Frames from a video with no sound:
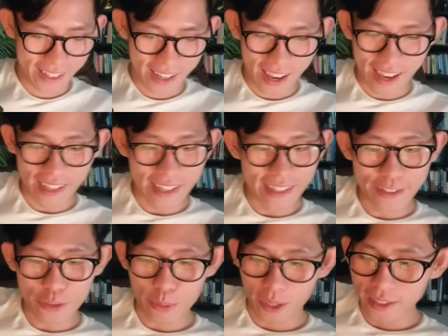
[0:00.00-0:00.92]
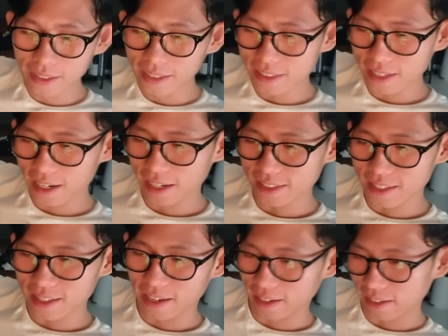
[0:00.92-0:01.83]
Hey, it is what it is, guys.
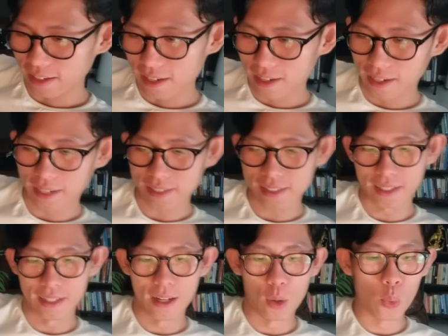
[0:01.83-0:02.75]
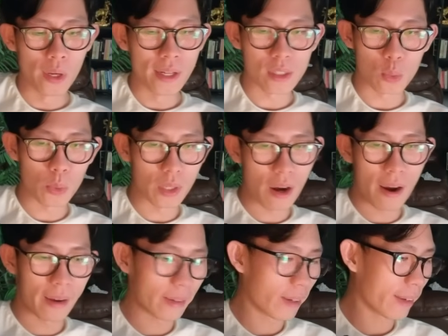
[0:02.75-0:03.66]
Like I said, a win is a win,
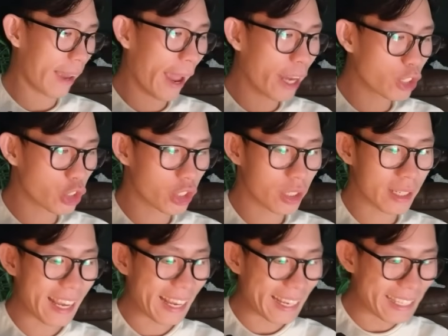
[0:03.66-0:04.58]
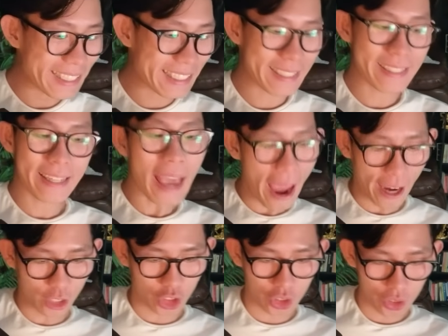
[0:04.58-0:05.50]
right? Cash is
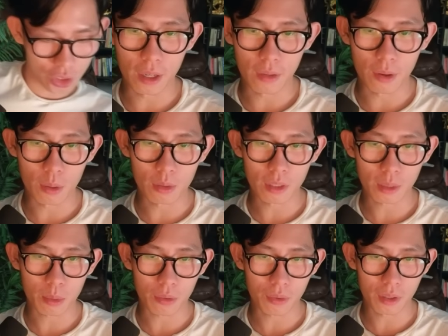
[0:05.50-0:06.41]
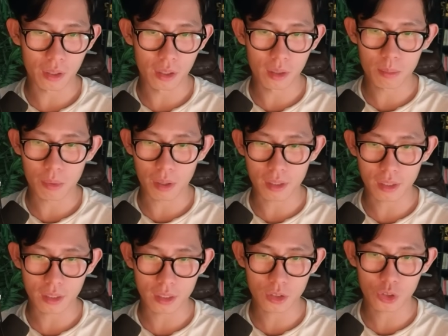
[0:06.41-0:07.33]
cash. If I don't take profit here, price
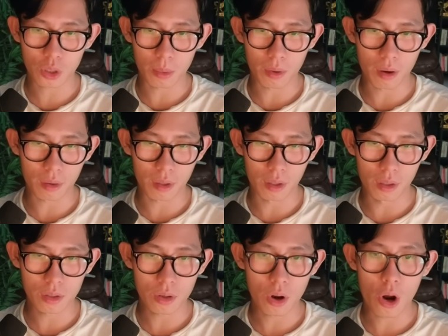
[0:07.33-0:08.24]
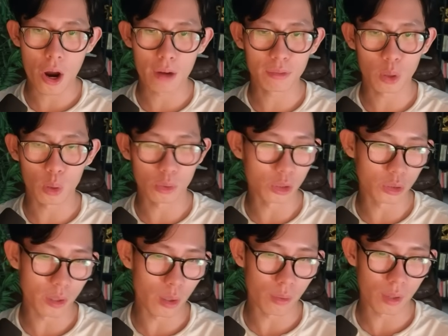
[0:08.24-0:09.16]
can just chop around here, or I have to hold the
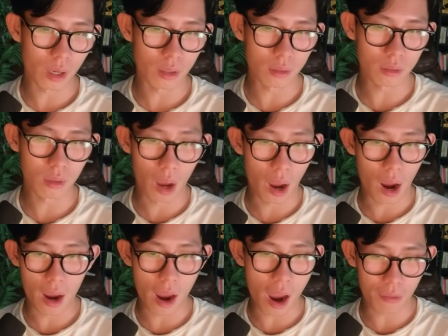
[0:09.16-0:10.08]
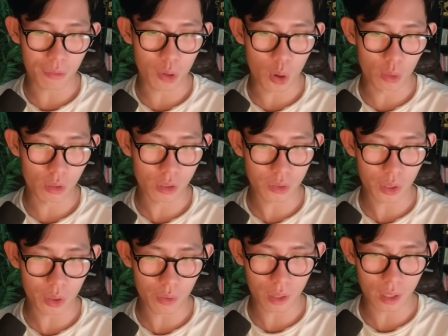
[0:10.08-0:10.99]
trade overnight. Like, I have to hold the
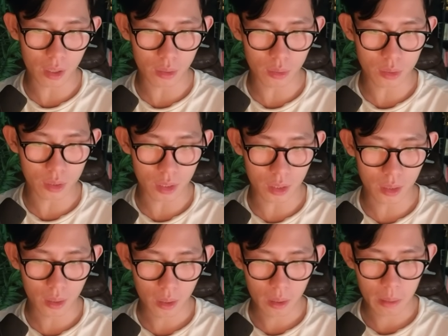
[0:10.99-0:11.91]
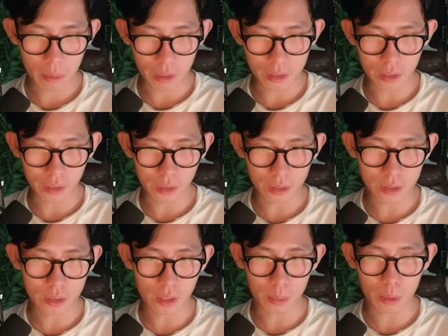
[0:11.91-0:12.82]
trade overnight to see price hitting
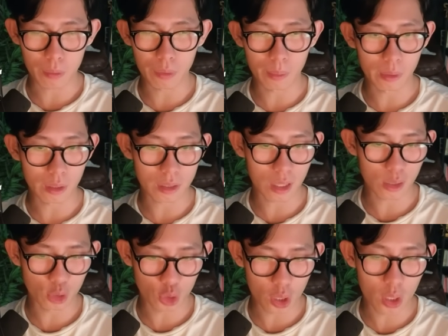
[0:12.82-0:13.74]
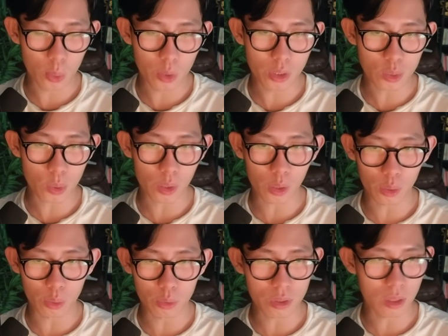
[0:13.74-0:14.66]
this take profit, because I genuinely just wanted to
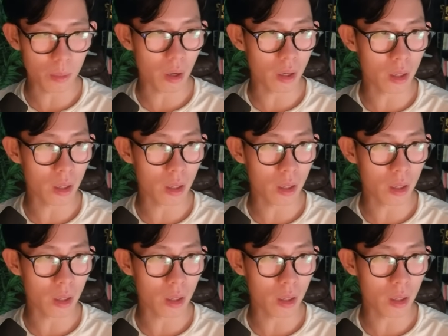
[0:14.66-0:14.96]
go to sleep right